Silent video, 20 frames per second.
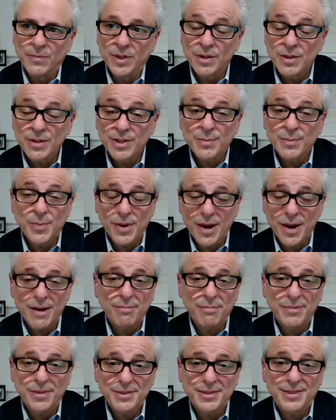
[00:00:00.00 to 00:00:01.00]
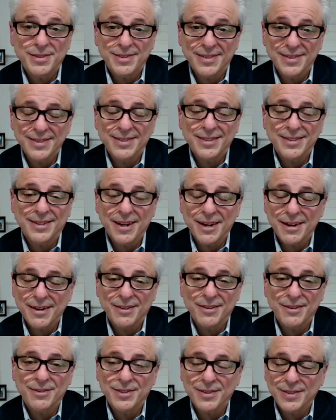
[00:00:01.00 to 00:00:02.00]
there's a problem. There's
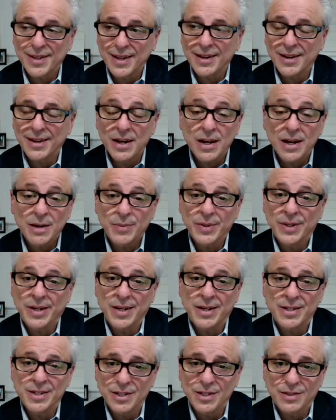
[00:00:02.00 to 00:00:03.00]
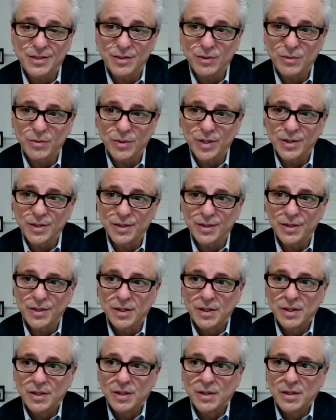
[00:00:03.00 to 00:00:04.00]
a lot of complications with
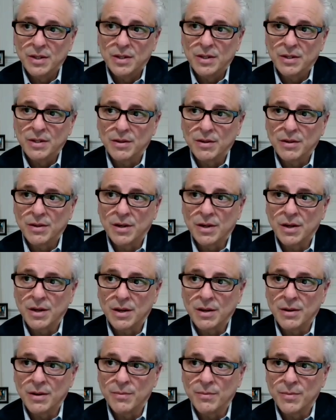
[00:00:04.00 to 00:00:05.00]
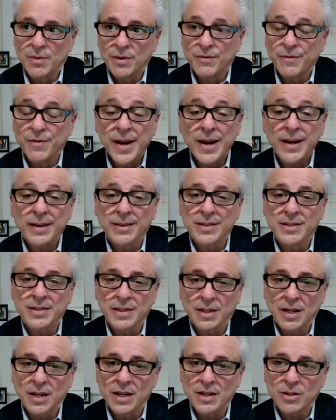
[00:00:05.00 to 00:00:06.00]
the fact that
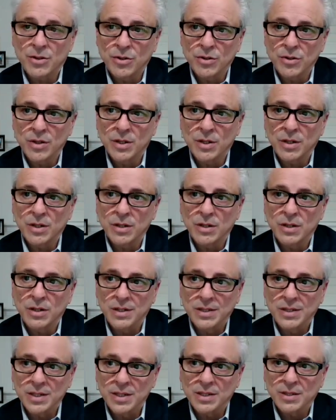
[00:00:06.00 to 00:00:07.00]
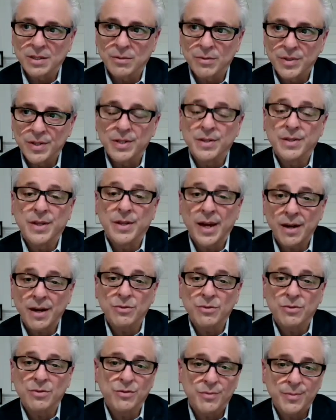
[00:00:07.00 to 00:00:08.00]
psychiatry exists within the
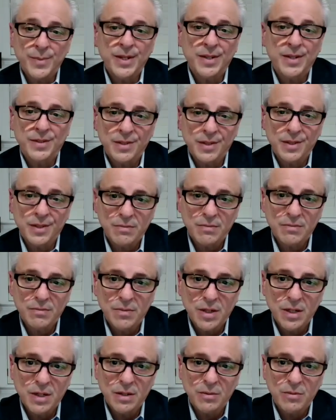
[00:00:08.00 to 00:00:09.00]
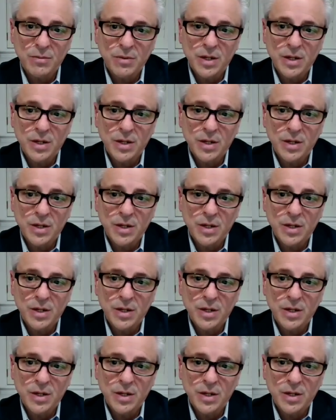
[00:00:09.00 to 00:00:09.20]
house of medicine, right?